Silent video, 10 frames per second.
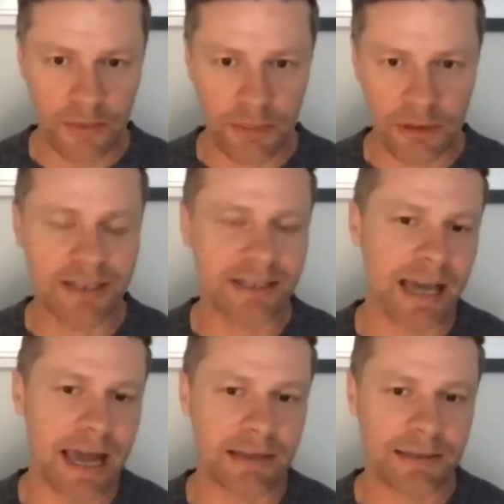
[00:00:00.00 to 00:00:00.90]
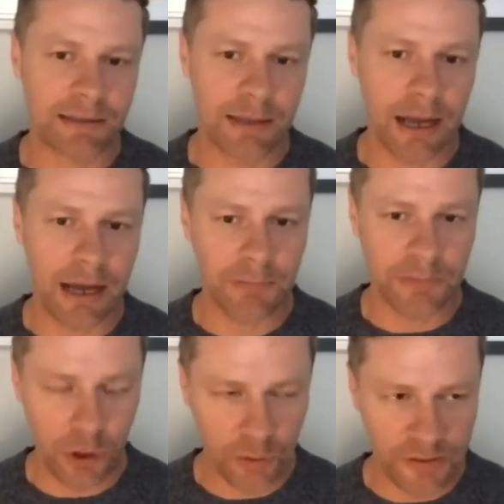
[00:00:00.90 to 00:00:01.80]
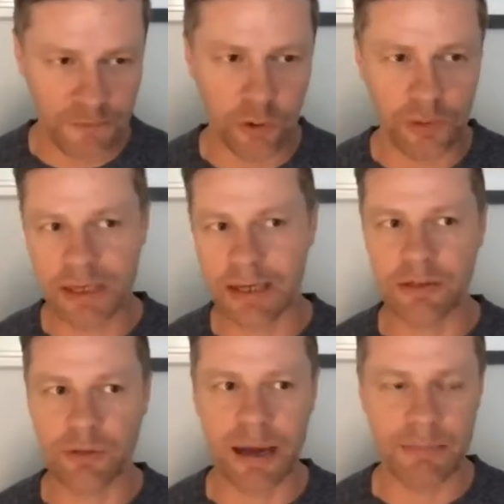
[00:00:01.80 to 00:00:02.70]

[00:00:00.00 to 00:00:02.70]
Buildxact, totally folding it into my